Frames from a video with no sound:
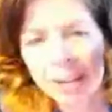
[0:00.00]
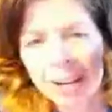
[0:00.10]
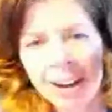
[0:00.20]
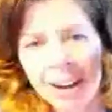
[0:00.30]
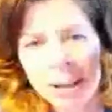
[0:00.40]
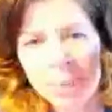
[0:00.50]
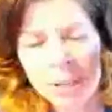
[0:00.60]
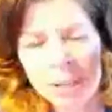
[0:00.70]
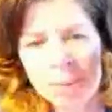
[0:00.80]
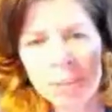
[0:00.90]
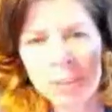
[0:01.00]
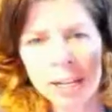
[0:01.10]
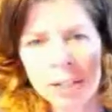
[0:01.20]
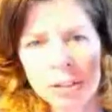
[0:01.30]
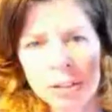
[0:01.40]
Hi, my name is
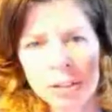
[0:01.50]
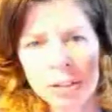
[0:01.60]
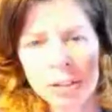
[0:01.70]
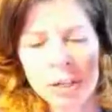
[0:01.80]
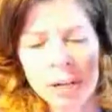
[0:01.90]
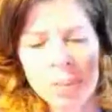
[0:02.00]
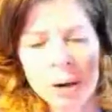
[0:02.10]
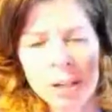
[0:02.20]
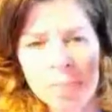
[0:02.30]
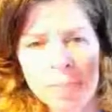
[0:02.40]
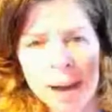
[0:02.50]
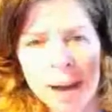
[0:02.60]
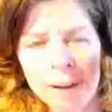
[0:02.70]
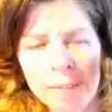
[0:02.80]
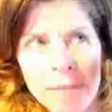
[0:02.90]
Angela Cook. I'm calling back
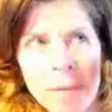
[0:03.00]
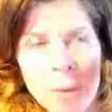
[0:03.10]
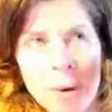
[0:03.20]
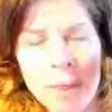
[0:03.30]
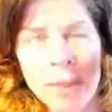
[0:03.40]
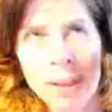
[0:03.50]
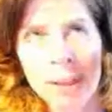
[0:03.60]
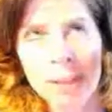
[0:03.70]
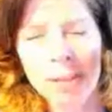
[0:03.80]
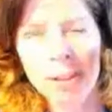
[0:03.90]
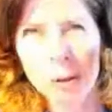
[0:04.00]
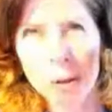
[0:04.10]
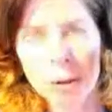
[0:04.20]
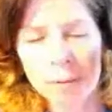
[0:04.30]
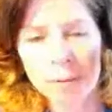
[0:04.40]
for the 3rd
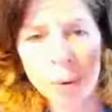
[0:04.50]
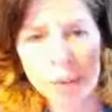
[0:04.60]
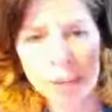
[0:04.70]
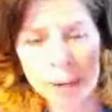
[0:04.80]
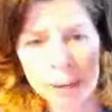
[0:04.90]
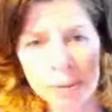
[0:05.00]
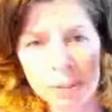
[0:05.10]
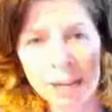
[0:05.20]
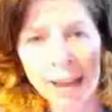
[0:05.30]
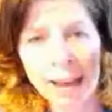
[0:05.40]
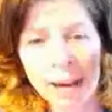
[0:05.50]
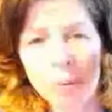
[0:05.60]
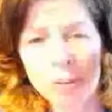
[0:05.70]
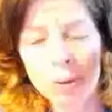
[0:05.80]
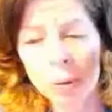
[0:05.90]
or 4th time today. I was
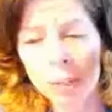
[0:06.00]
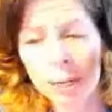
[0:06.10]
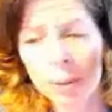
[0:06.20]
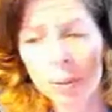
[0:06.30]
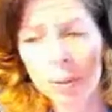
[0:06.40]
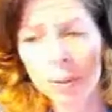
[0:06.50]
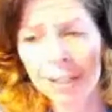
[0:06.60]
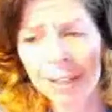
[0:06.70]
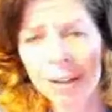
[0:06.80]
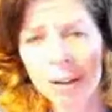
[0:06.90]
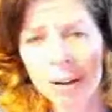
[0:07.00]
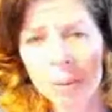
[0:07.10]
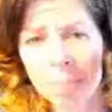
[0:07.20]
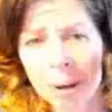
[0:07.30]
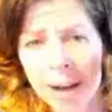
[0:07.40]
told that I was going to get a call
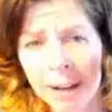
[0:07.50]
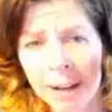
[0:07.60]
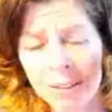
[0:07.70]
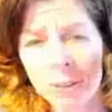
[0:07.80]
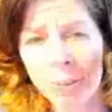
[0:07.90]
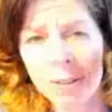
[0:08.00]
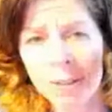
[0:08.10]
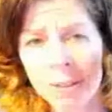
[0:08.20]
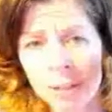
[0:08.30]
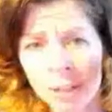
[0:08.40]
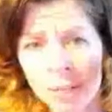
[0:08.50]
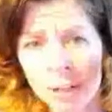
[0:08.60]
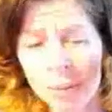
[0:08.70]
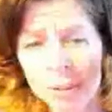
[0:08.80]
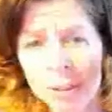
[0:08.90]
back as to when the delivery
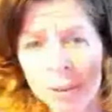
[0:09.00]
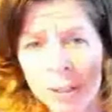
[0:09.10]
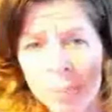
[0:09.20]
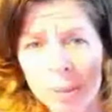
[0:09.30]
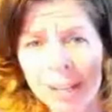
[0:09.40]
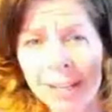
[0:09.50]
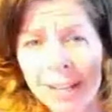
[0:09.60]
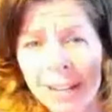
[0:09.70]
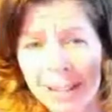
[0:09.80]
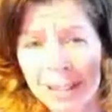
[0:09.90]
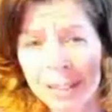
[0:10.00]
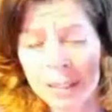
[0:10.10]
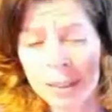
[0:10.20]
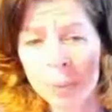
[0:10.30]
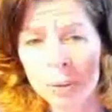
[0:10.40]
was going to be. And they said
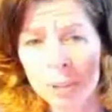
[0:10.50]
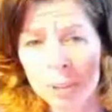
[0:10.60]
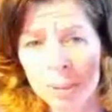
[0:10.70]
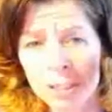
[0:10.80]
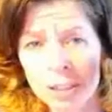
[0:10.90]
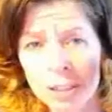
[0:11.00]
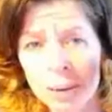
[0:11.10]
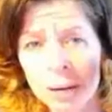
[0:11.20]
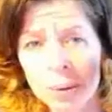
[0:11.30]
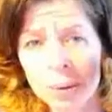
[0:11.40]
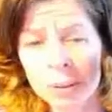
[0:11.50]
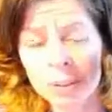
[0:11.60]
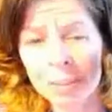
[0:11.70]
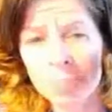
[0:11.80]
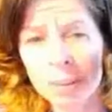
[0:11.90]
that was going to be in 2 hours, and
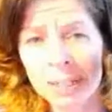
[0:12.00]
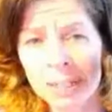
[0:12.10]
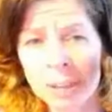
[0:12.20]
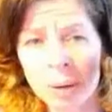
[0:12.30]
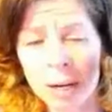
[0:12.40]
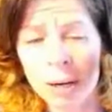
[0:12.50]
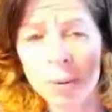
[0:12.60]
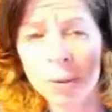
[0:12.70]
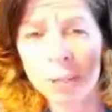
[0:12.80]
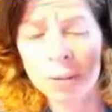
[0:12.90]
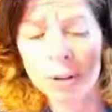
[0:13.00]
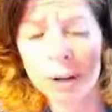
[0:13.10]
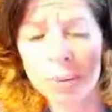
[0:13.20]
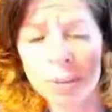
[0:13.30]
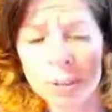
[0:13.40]
it's been 2 hours. I have not
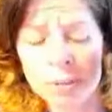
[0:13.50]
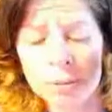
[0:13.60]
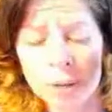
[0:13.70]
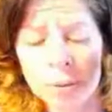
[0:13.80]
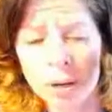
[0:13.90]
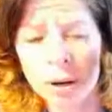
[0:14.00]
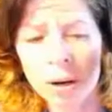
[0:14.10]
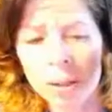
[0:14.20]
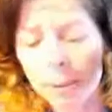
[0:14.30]
received a phone call.